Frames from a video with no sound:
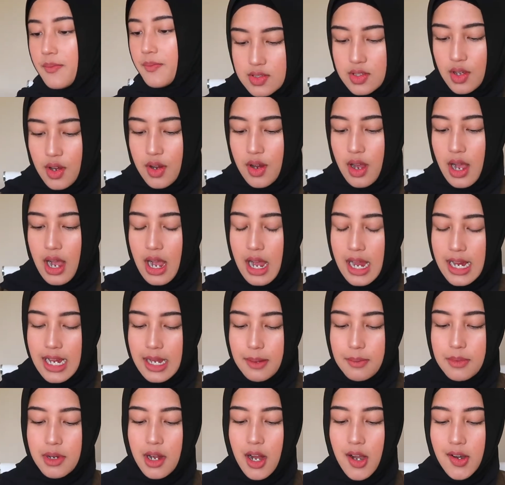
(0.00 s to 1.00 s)
So I
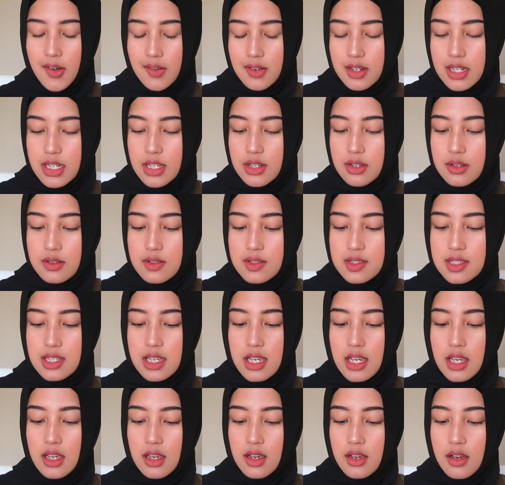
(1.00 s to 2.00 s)
am currently
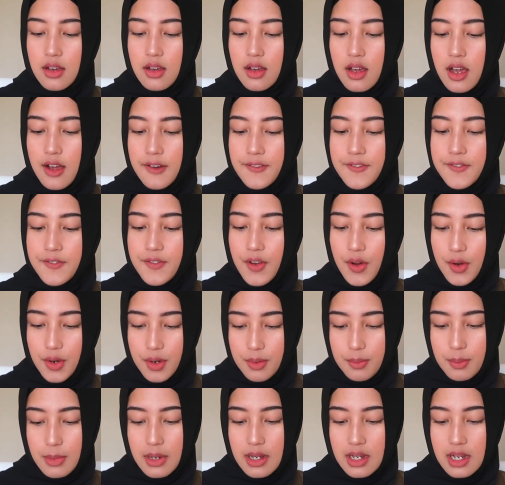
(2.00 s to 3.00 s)
using a
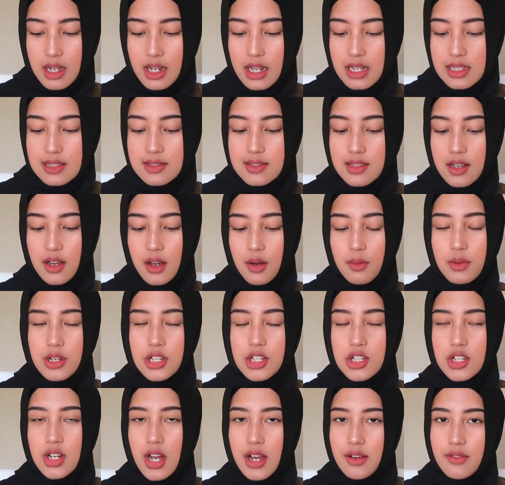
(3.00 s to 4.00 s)
foam cleanser,
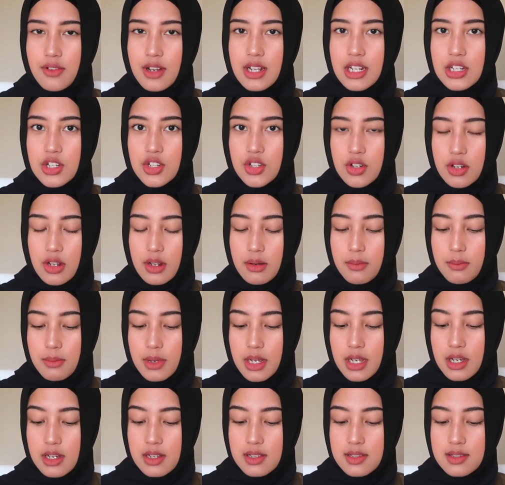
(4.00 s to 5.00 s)
which I really shouldn't,
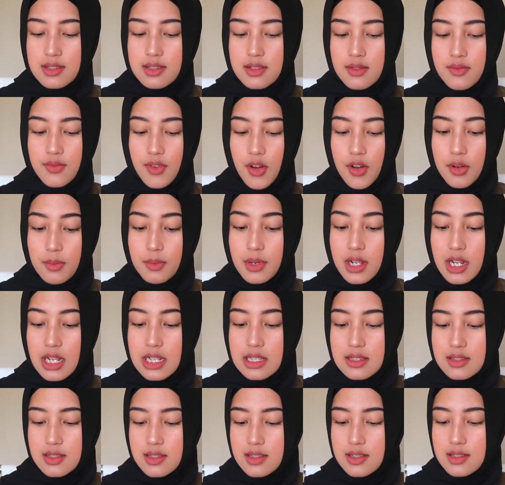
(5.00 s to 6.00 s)
because foam
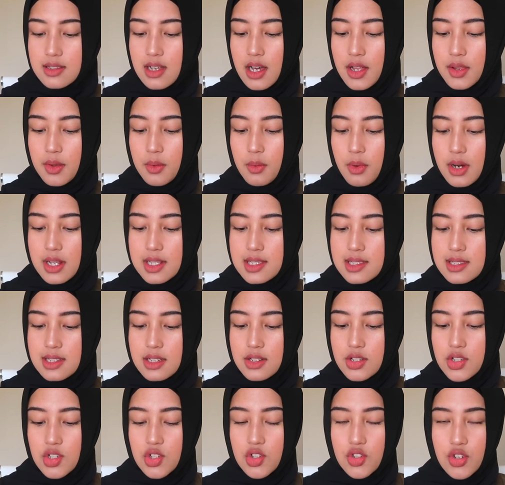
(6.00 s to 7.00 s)
cleansers are the ones
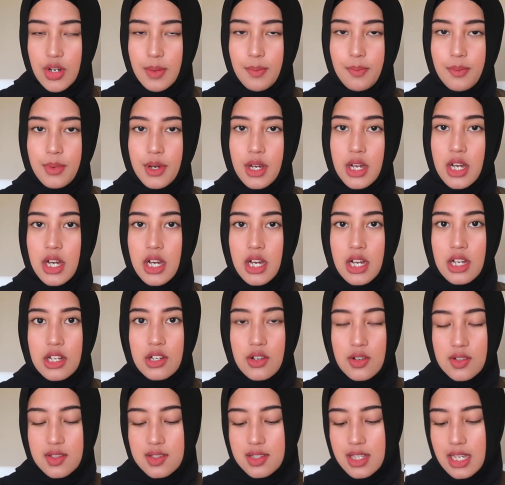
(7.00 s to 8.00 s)
that strip
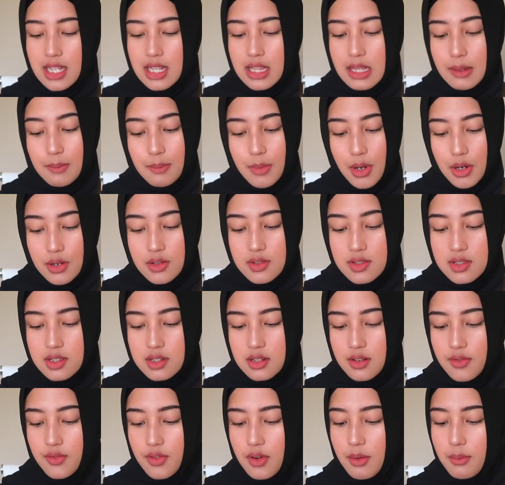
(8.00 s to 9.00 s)
your skin the most
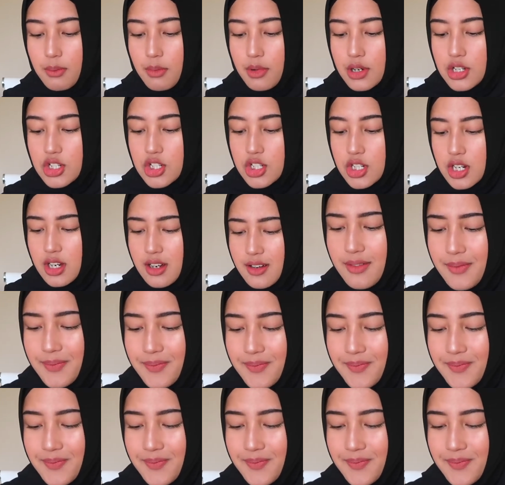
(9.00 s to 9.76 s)
from moisture.